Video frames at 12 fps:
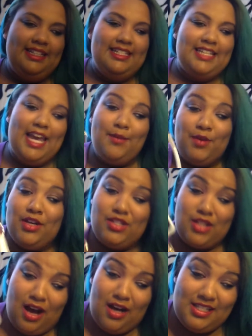this camera is
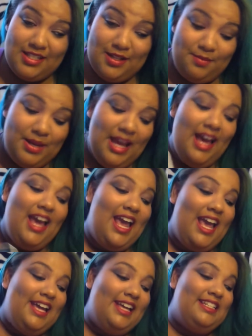awesome,
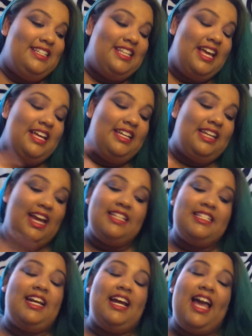and like I
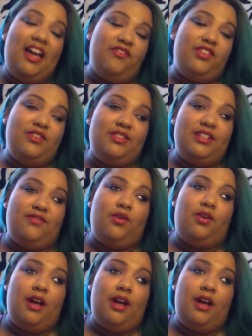said, I have used it for a